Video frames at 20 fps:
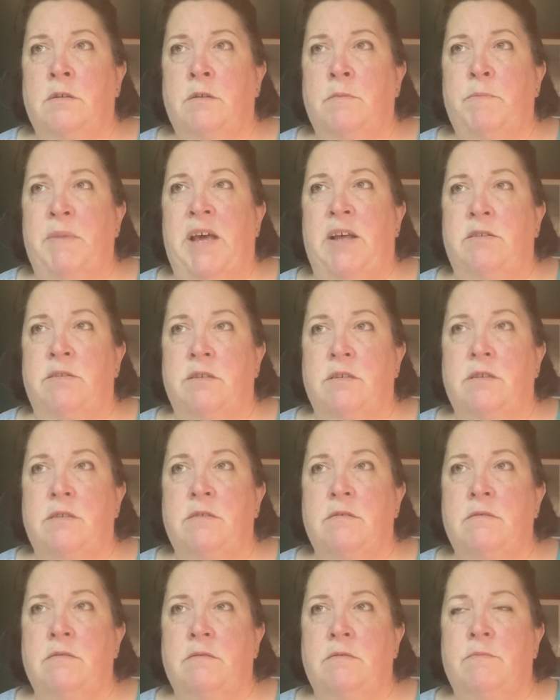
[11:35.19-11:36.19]
Pelts.
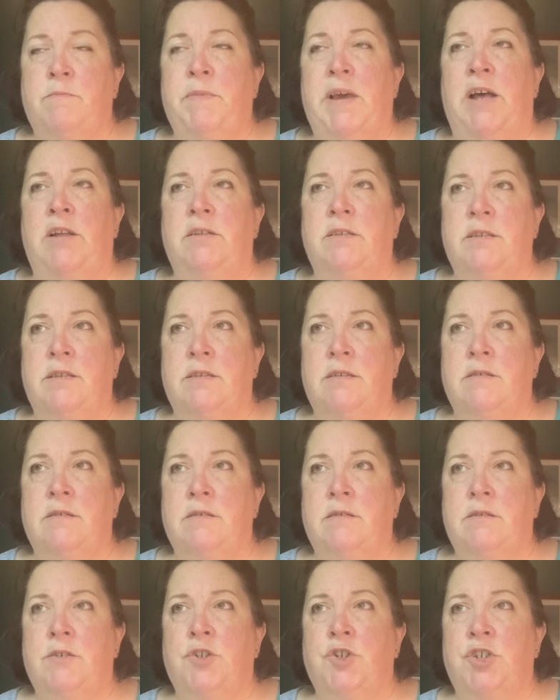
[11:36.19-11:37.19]

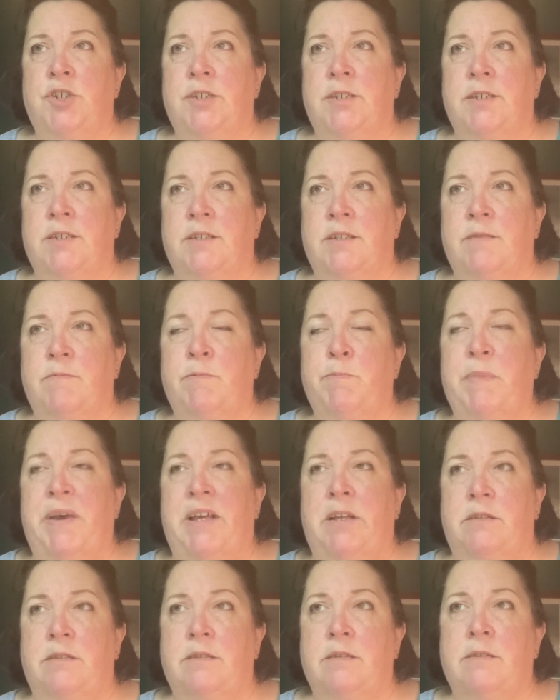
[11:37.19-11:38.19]
She says
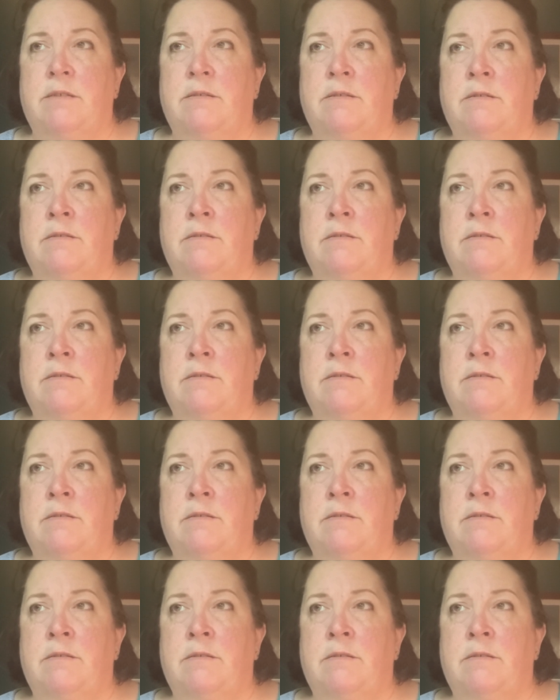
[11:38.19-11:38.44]
pelts.